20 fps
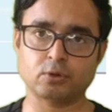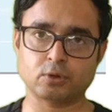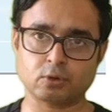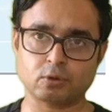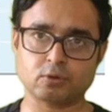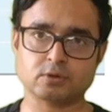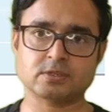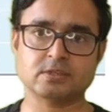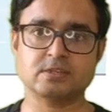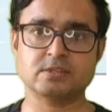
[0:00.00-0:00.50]

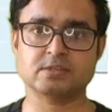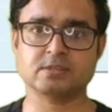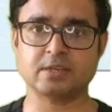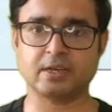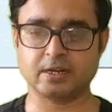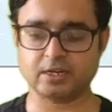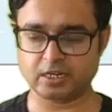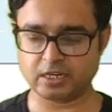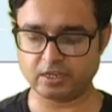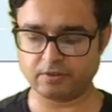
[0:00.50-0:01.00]
ptosis
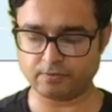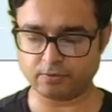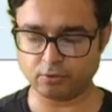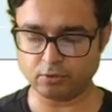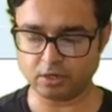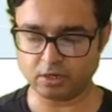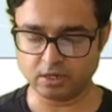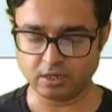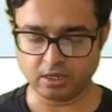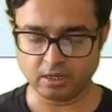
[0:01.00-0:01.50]
and
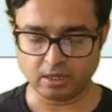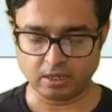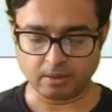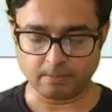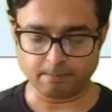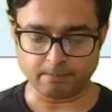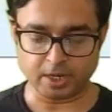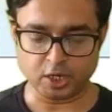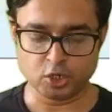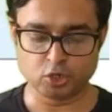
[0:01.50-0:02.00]
T4
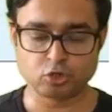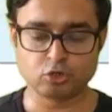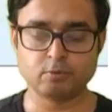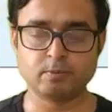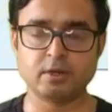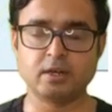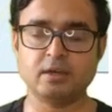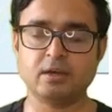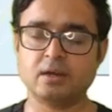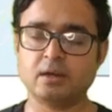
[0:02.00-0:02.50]

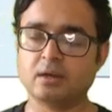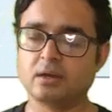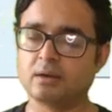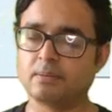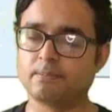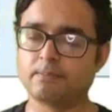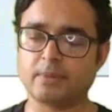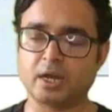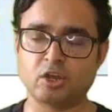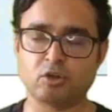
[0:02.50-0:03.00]
myotubular
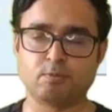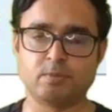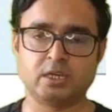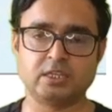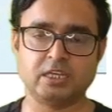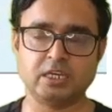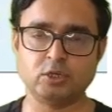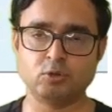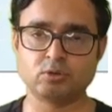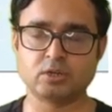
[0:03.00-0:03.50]

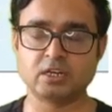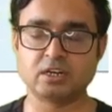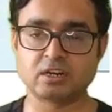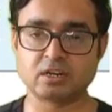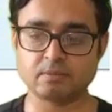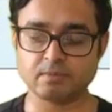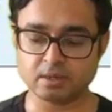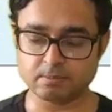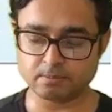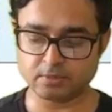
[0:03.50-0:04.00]
myopathy. You can
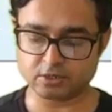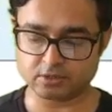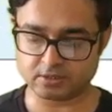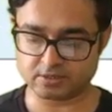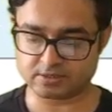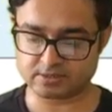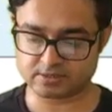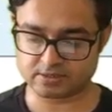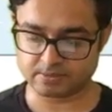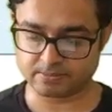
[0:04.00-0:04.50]
remember
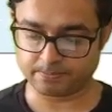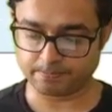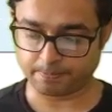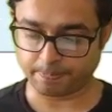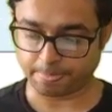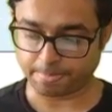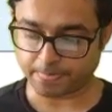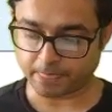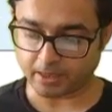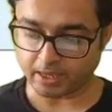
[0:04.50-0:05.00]
this.
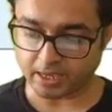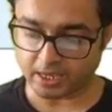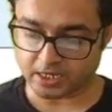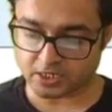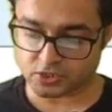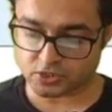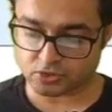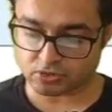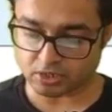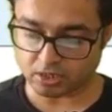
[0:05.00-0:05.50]

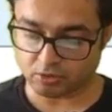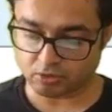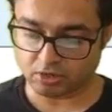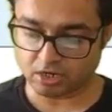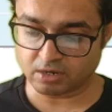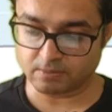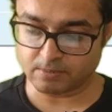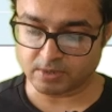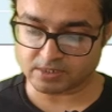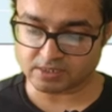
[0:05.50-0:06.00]

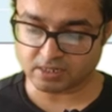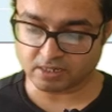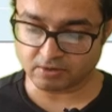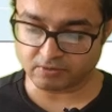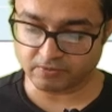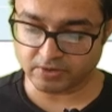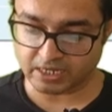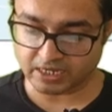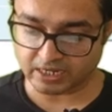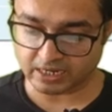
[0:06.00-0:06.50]
Extraocular muscle
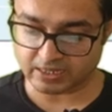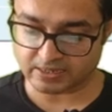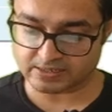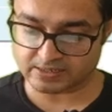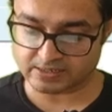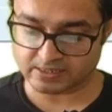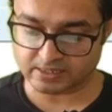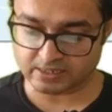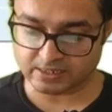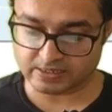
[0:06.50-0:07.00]

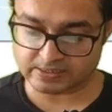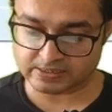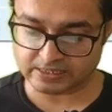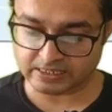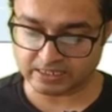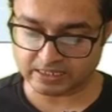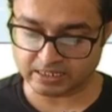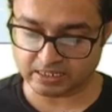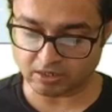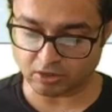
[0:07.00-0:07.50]
weakness is
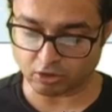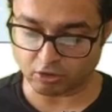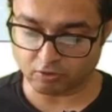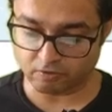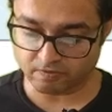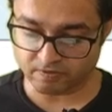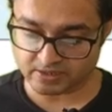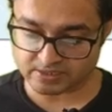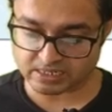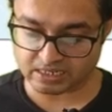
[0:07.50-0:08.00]
seen in
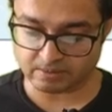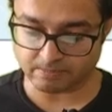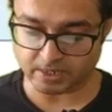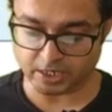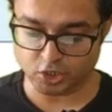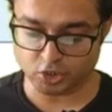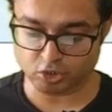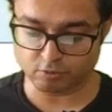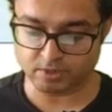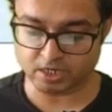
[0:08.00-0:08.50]
obviously
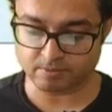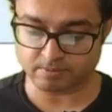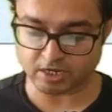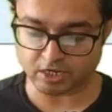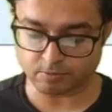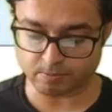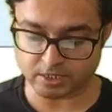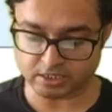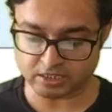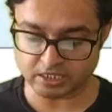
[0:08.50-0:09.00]
myotubular
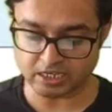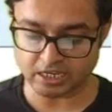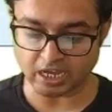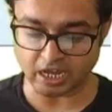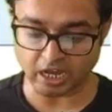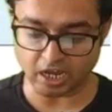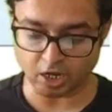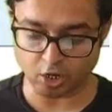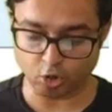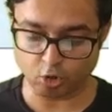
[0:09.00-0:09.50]
myopathy
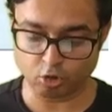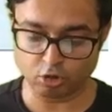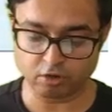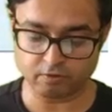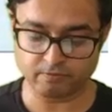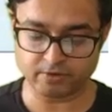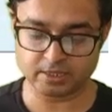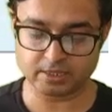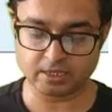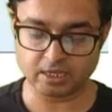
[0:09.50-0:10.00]

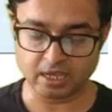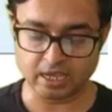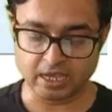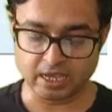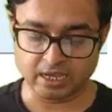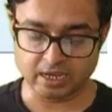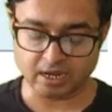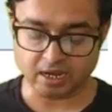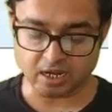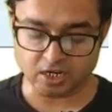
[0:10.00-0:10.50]
along with
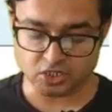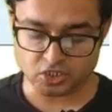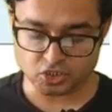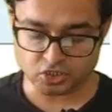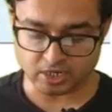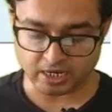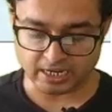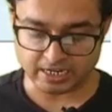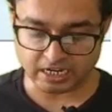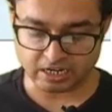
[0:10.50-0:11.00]

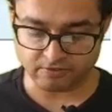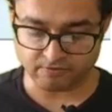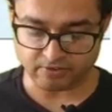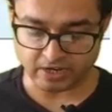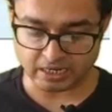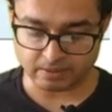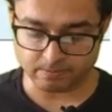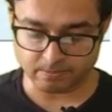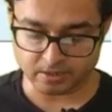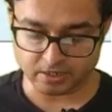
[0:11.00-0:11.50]
congenital
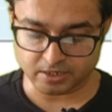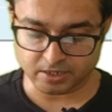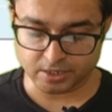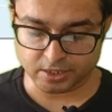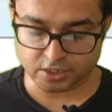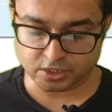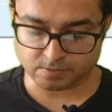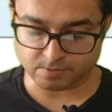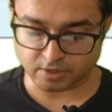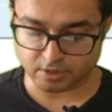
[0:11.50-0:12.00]
fiber
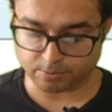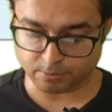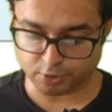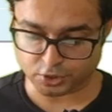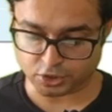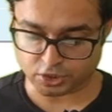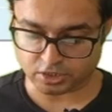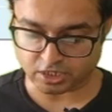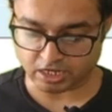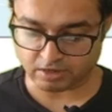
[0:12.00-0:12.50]

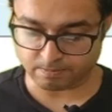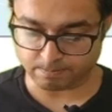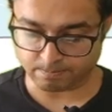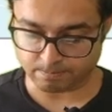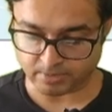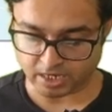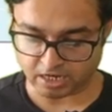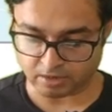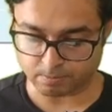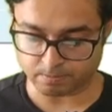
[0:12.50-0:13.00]
disproportion type
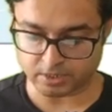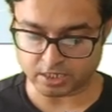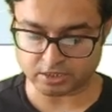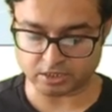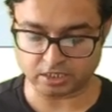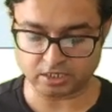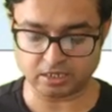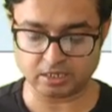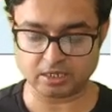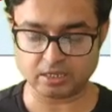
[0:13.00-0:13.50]

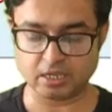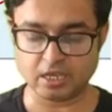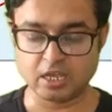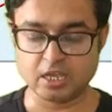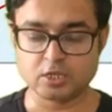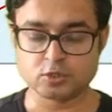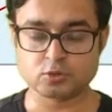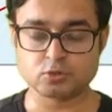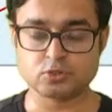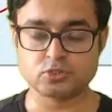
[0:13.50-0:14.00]
myopathy.
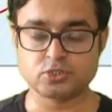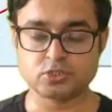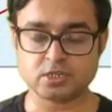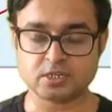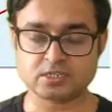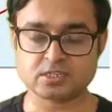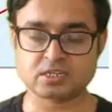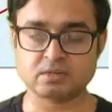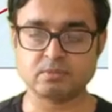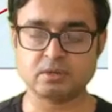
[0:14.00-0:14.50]
So
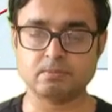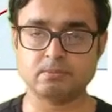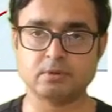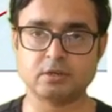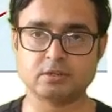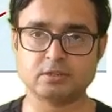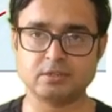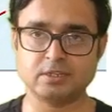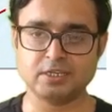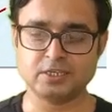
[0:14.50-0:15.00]
just
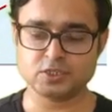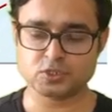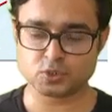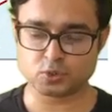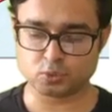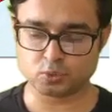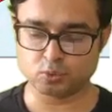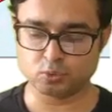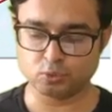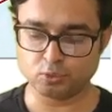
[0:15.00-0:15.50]
remember these
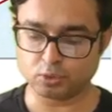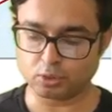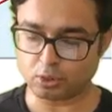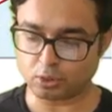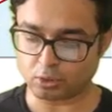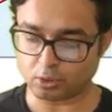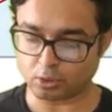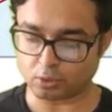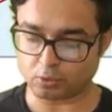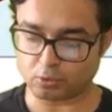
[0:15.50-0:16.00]
two,
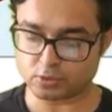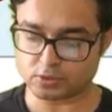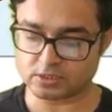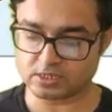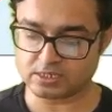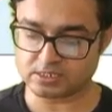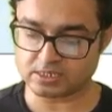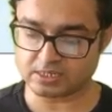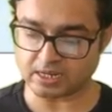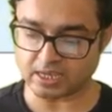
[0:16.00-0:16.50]

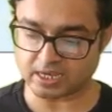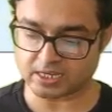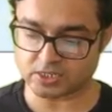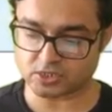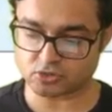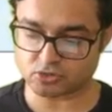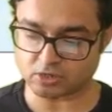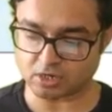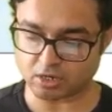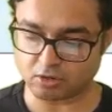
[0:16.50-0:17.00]
ptosis and
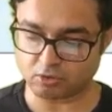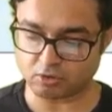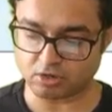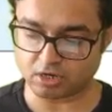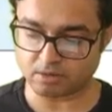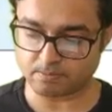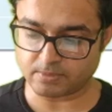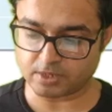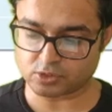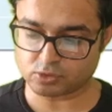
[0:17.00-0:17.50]

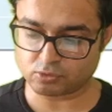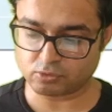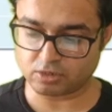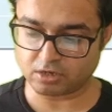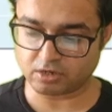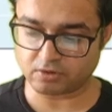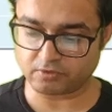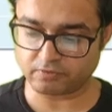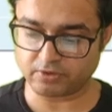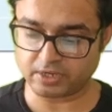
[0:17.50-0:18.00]
extraocular
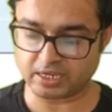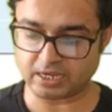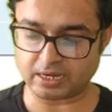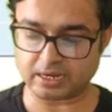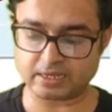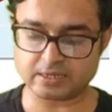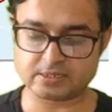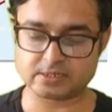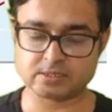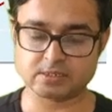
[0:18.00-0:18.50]
muscular
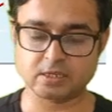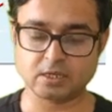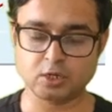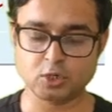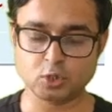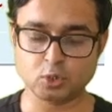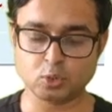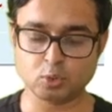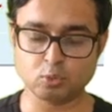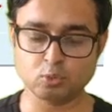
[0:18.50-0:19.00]
weakness.
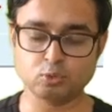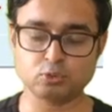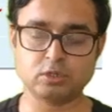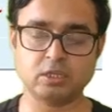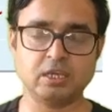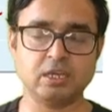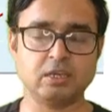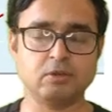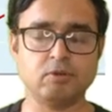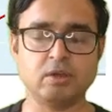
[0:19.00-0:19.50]
Two
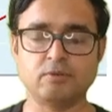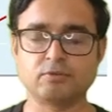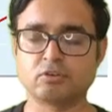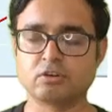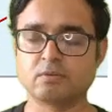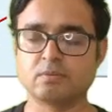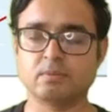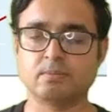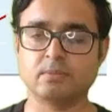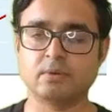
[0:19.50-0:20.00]
things you have to
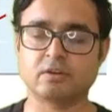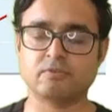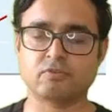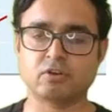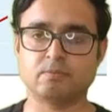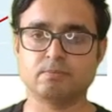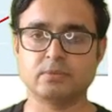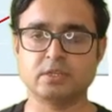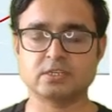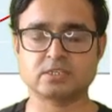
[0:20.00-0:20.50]
remember
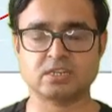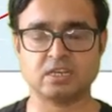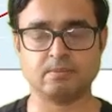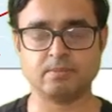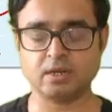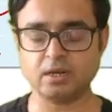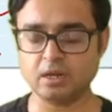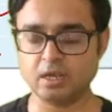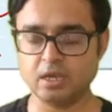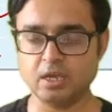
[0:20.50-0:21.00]
from this
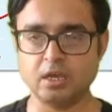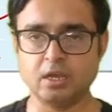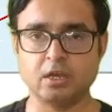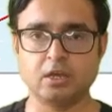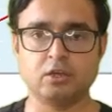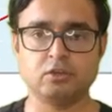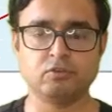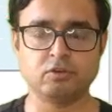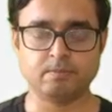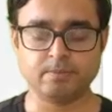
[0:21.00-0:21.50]
table.
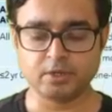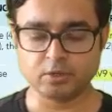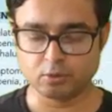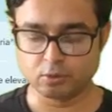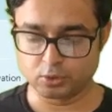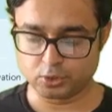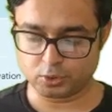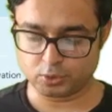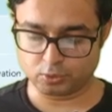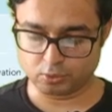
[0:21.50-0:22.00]
You'll be
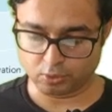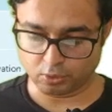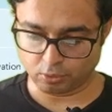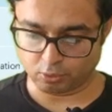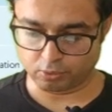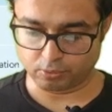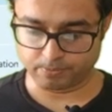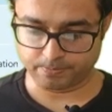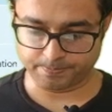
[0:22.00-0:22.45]
good to go.